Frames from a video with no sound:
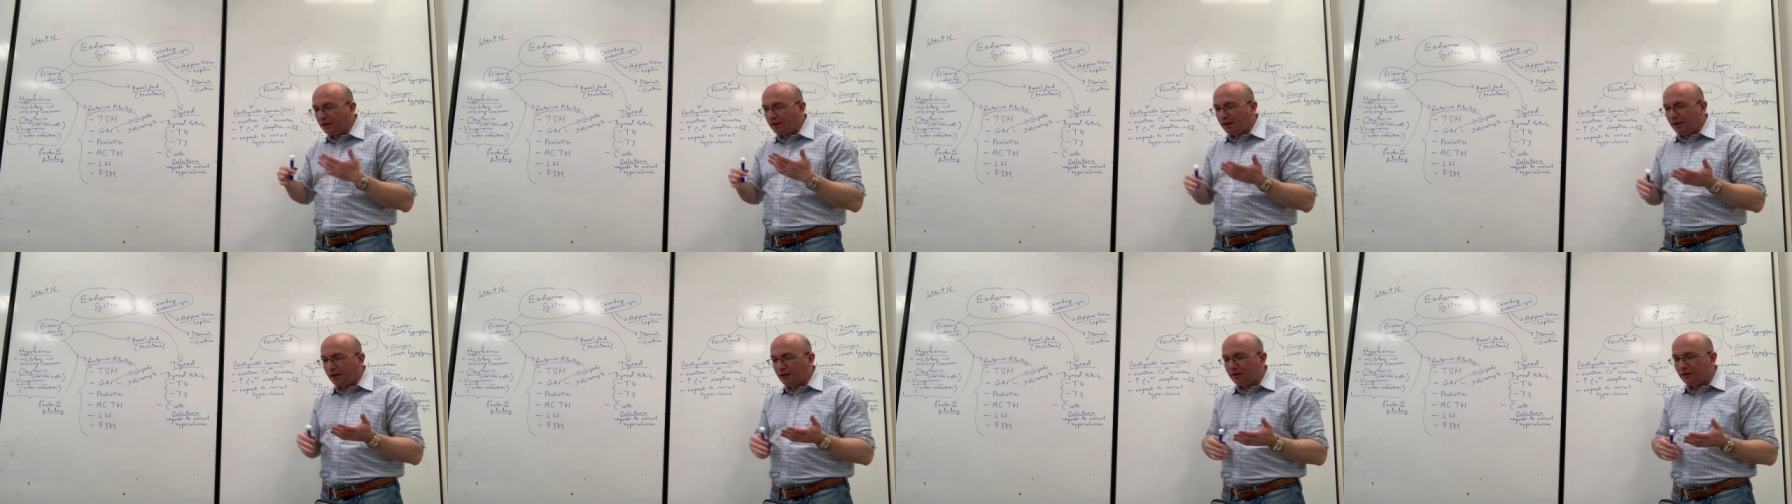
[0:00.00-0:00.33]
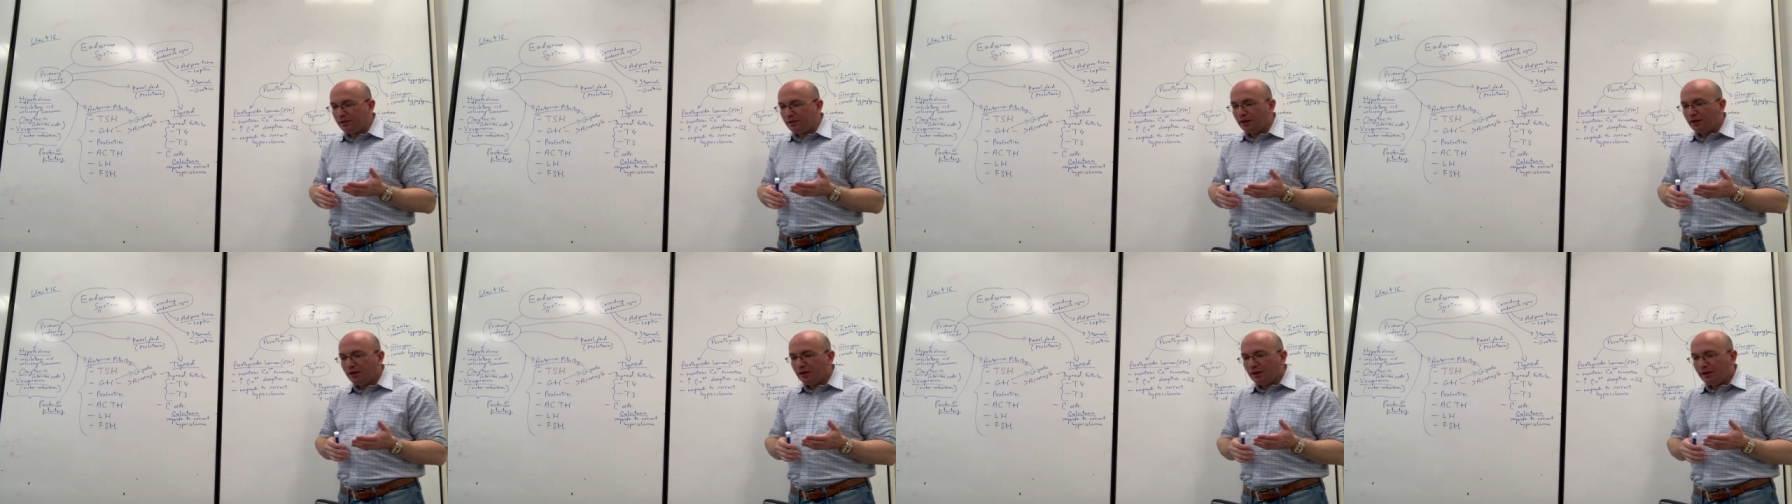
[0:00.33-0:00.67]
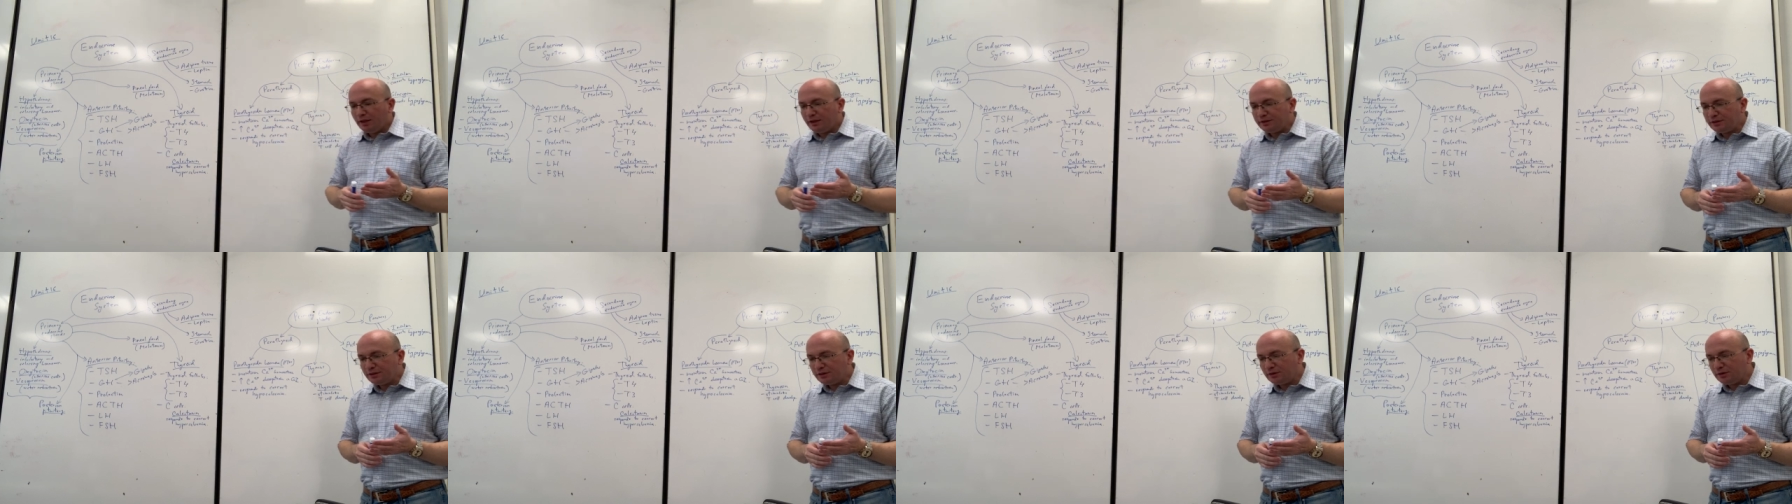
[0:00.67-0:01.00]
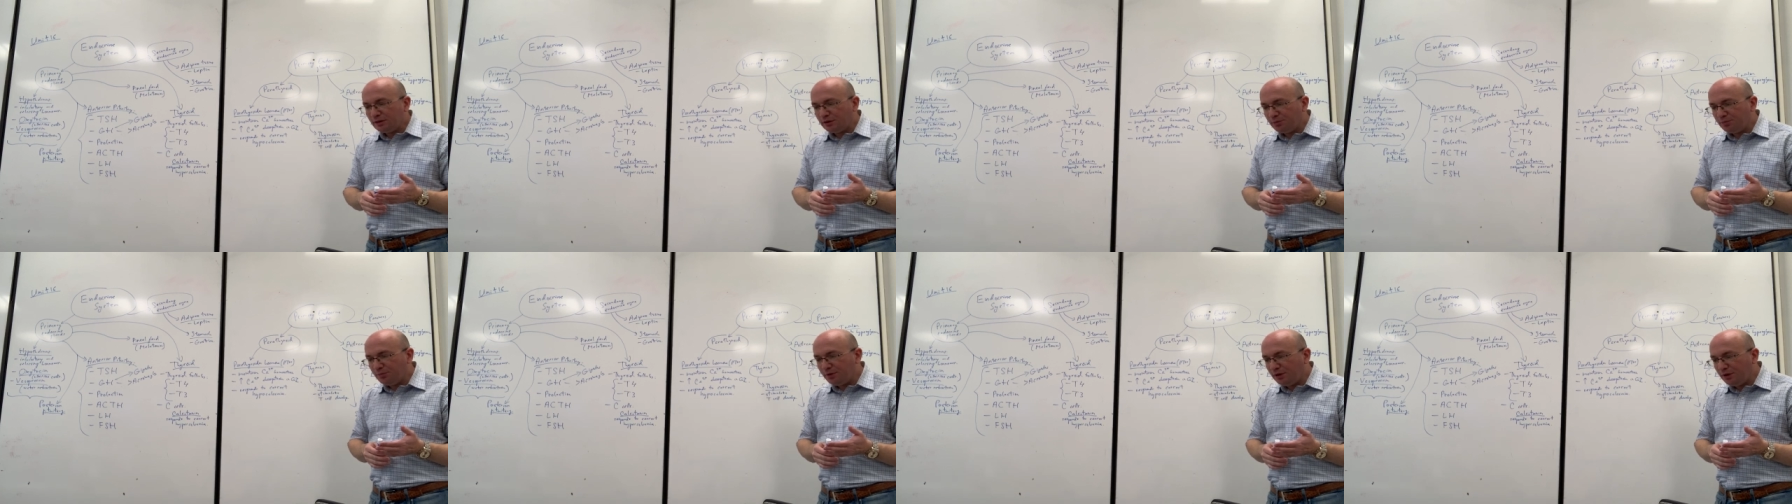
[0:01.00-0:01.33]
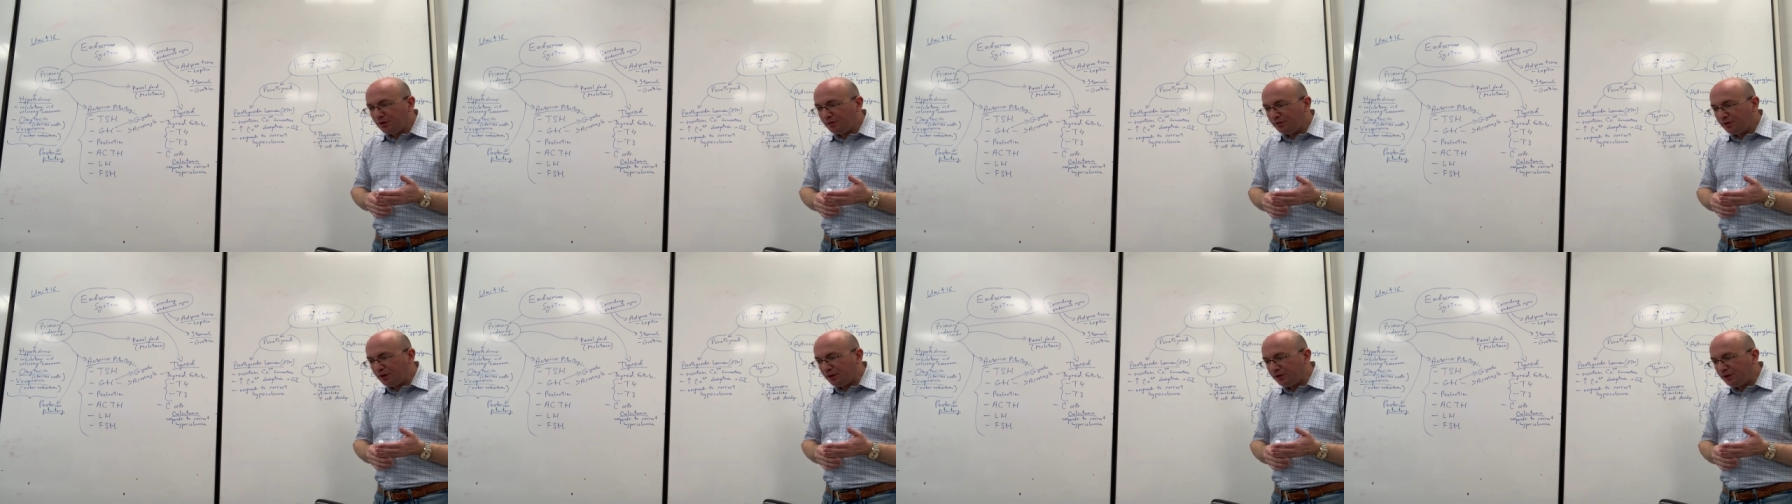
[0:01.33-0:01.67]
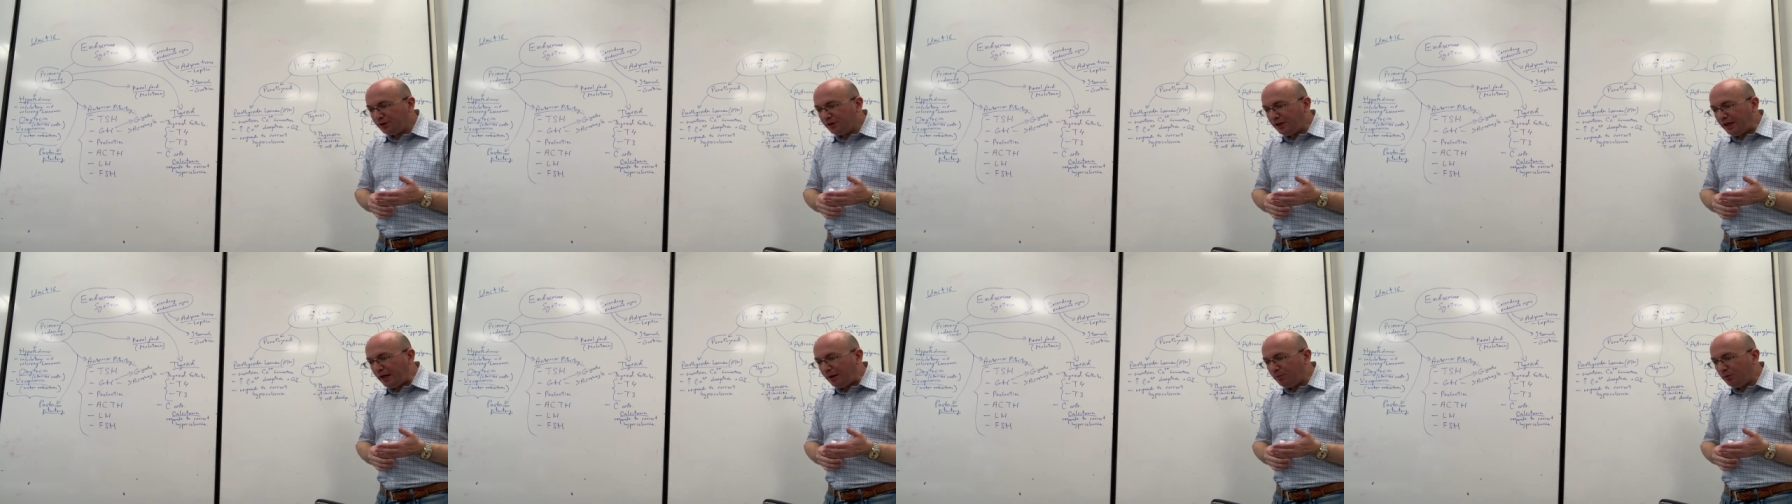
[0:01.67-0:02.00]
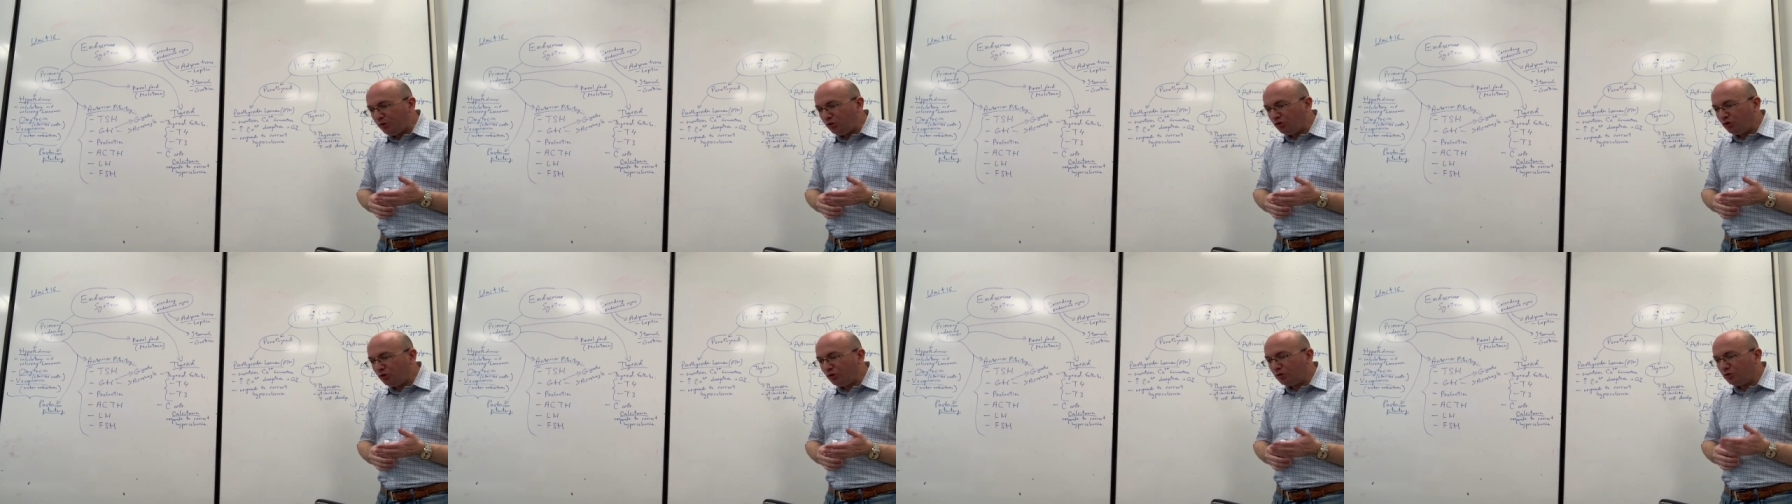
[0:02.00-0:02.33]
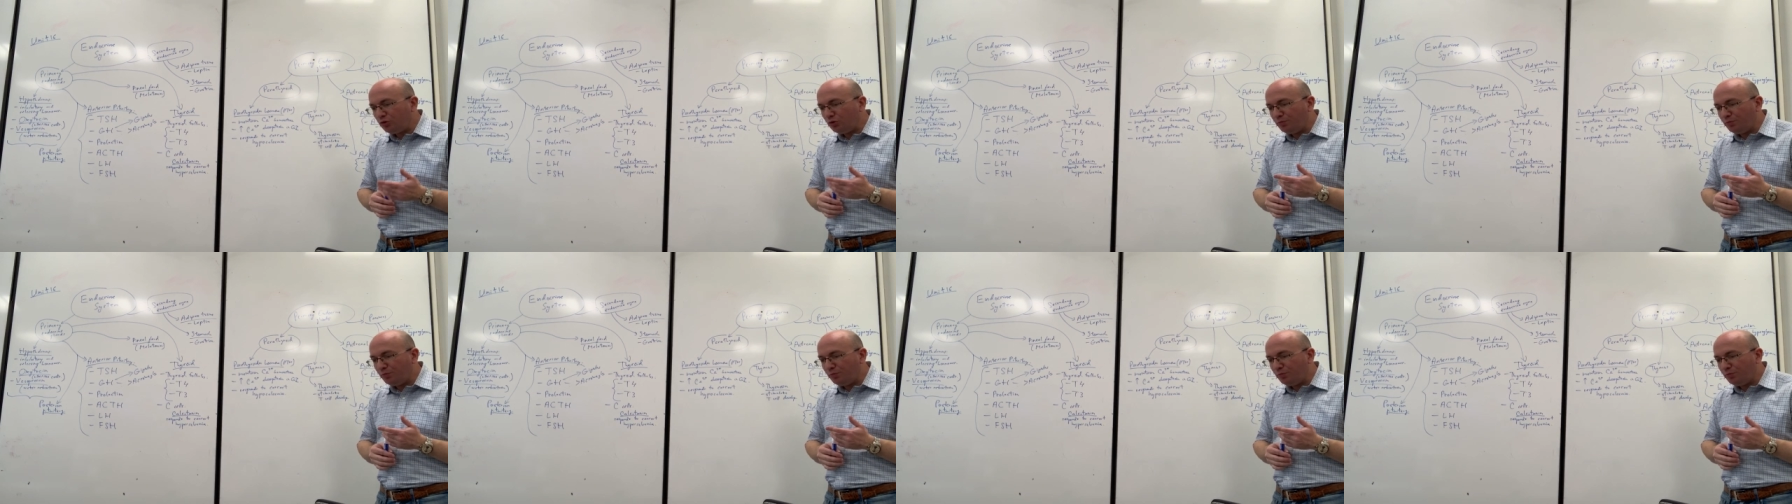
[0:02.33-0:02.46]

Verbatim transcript: again is could be very damaging